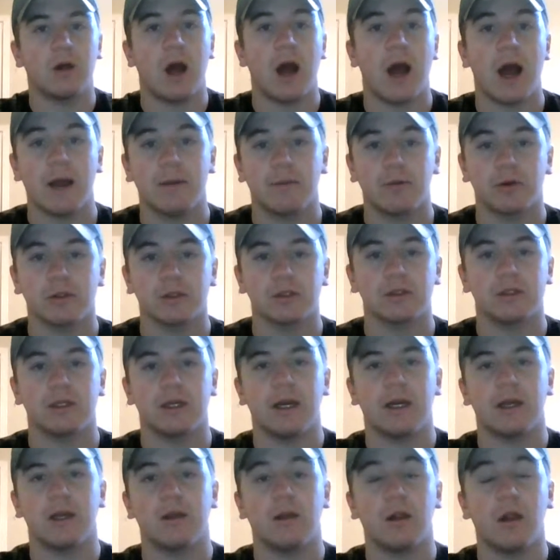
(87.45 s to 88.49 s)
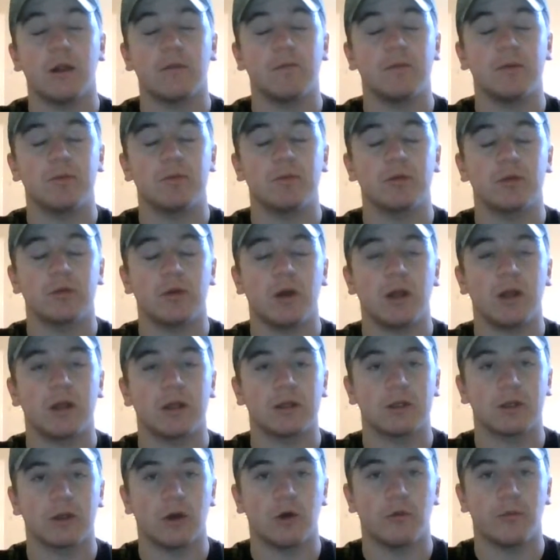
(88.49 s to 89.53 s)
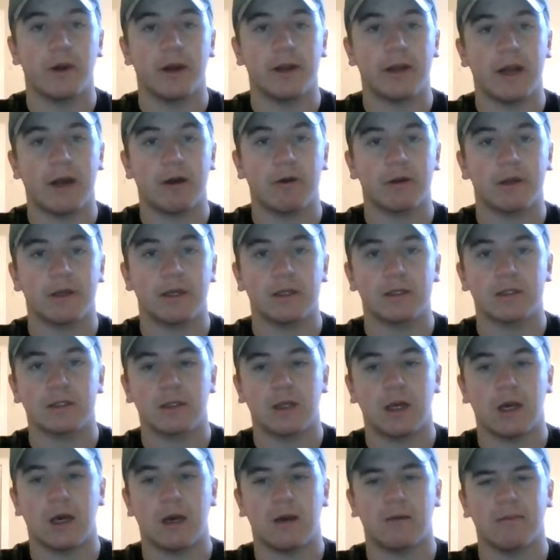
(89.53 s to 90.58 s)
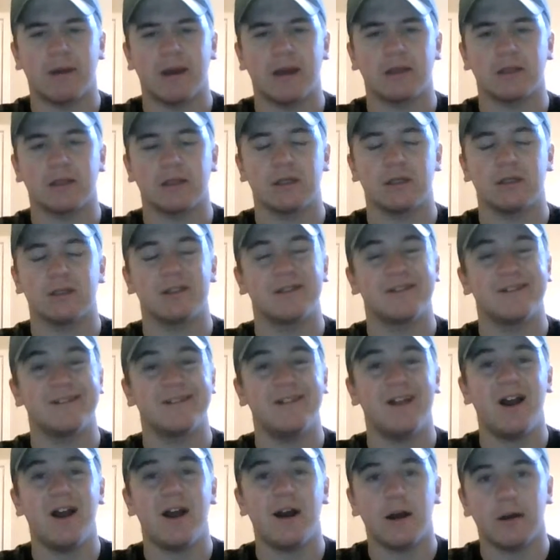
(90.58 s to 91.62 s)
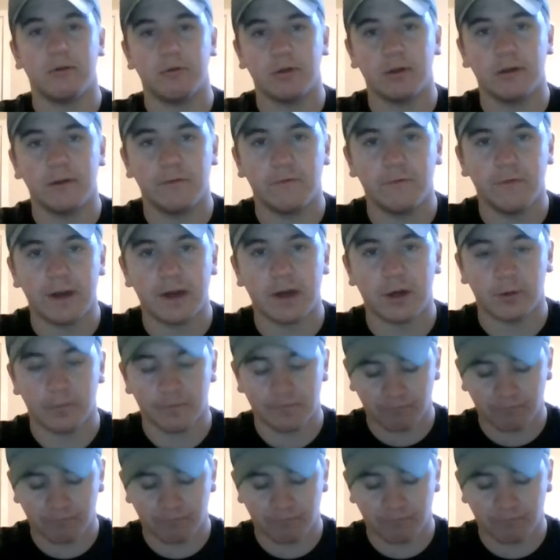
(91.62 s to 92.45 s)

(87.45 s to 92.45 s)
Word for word: I personally, and a lot of people do not like to go by nowadays, um, as it is not really fair.